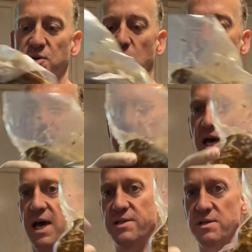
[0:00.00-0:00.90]
one
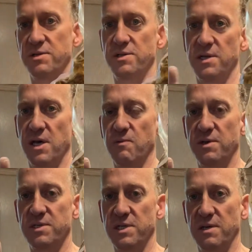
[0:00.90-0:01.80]
side. So there's another
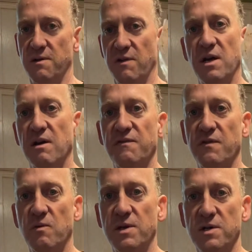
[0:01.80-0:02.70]
one sitting over here for
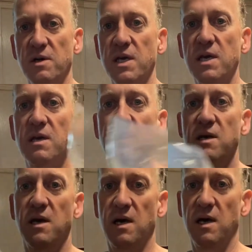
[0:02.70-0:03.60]
one turkey.
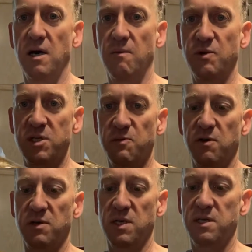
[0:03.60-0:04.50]
We
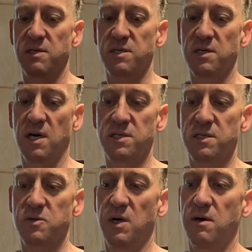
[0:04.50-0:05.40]
smoke these at Sauced
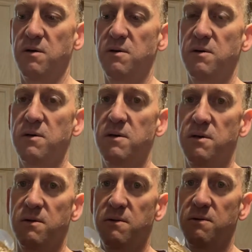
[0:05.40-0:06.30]
as well.
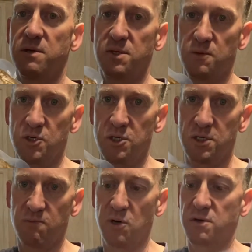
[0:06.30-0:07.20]
This one's
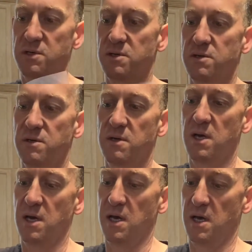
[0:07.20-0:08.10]
smoked
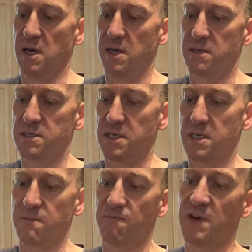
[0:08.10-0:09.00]
and
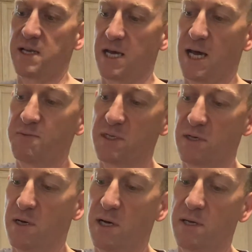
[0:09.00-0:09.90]
that cap's
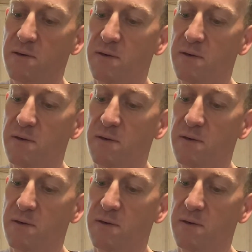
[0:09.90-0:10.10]
still on.